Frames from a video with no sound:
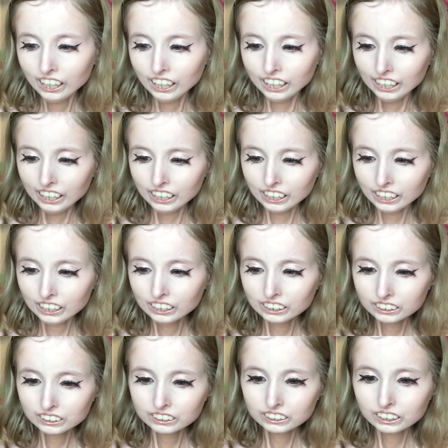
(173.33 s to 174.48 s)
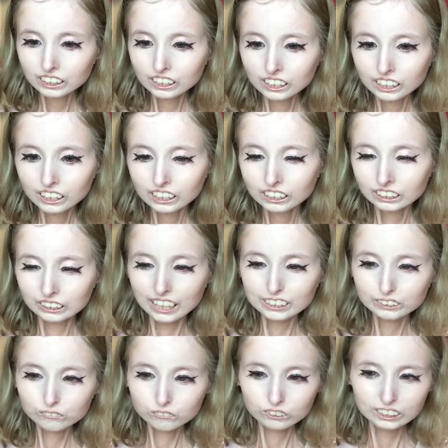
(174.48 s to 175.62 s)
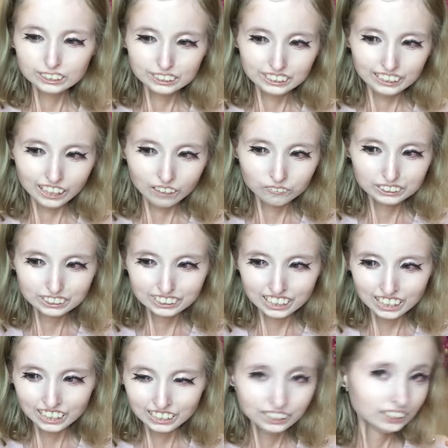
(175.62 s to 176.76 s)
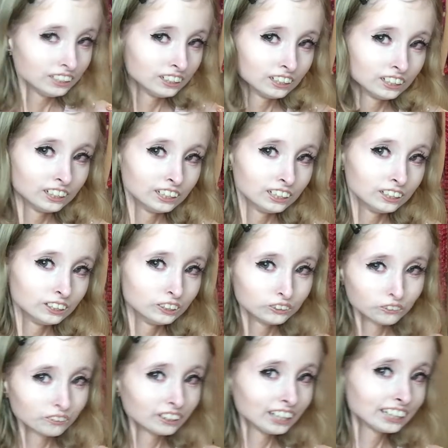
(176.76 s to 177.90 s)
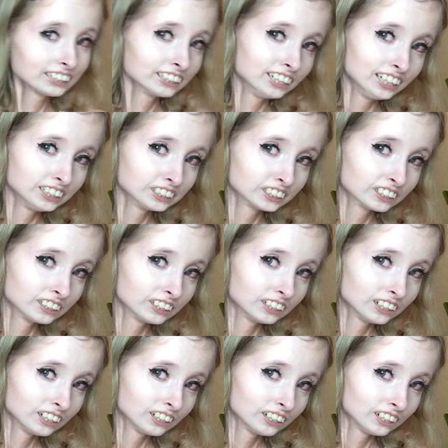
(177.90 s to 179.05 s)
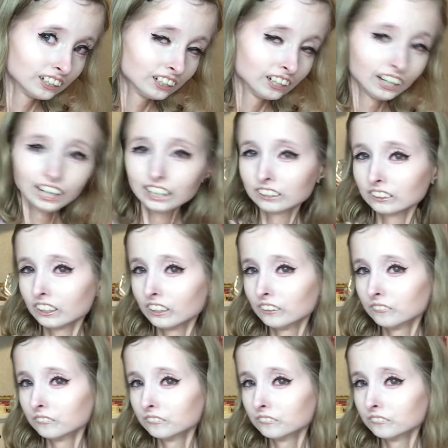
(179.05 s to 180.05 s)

and less frizzy, I would say. Sort of like this. I don't know.